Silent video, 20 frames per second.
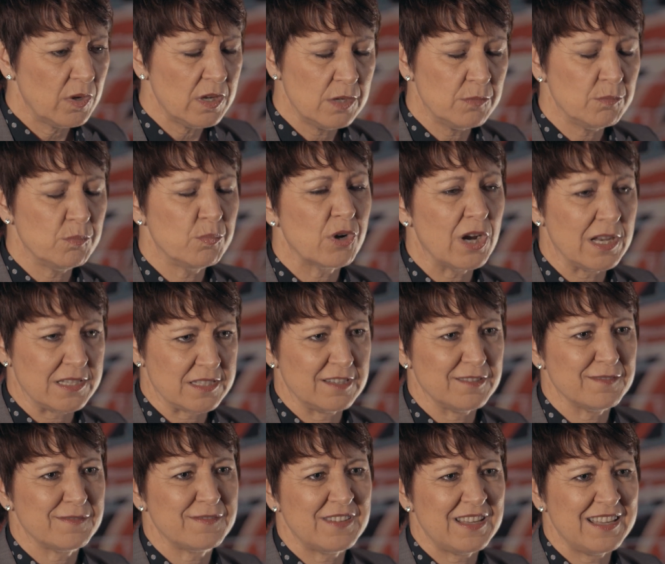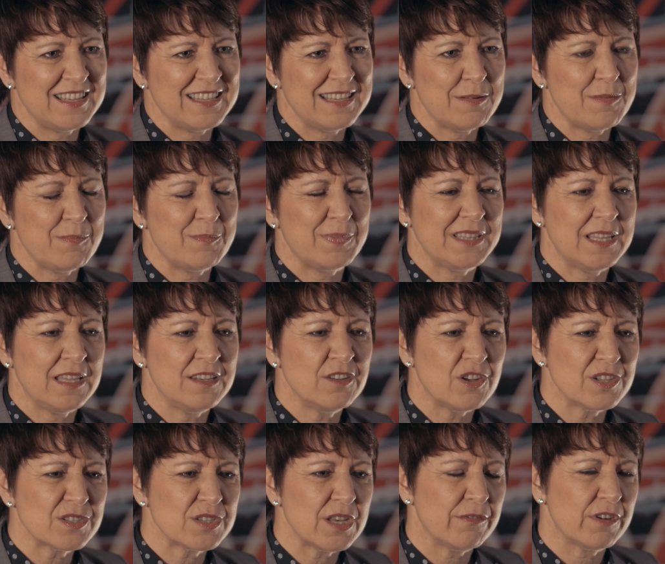impressive. But then
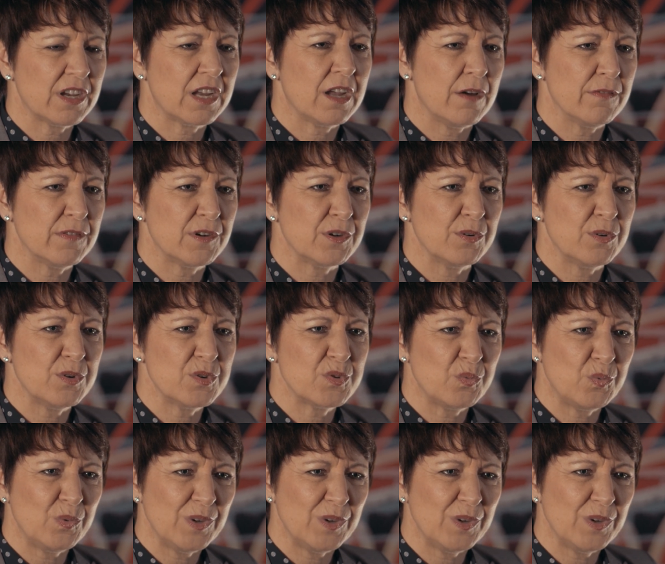to also have a governor who's